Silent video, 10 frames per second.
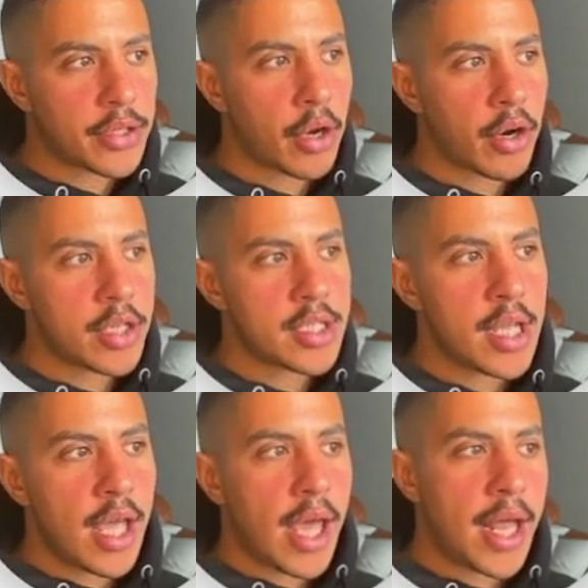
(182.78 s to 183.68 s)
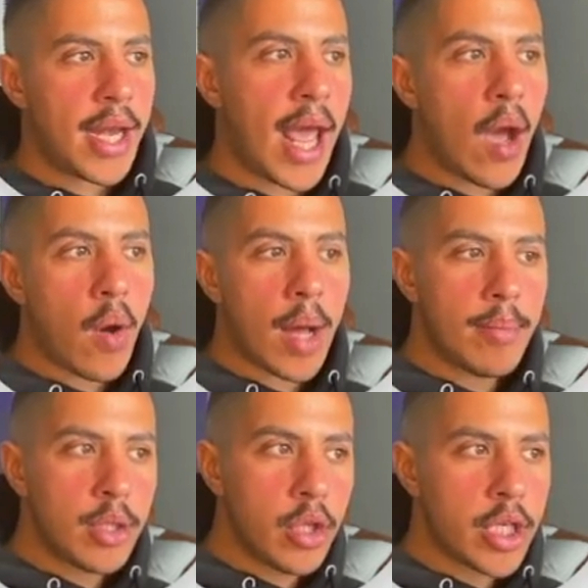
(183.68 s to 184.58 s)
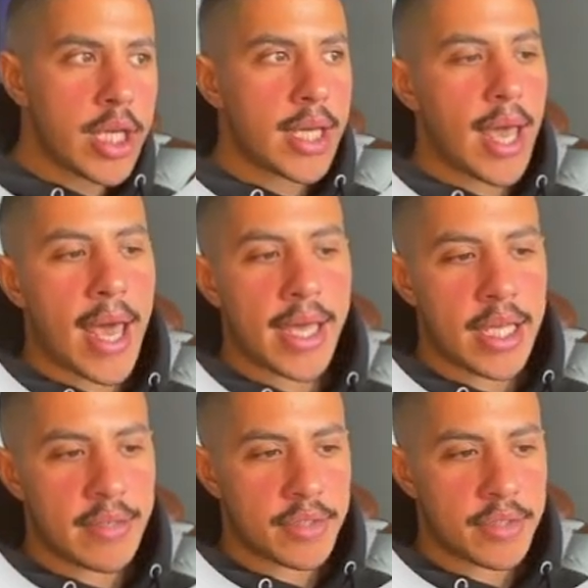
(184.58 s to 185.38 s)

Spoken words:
cards, and now I'm looking at gift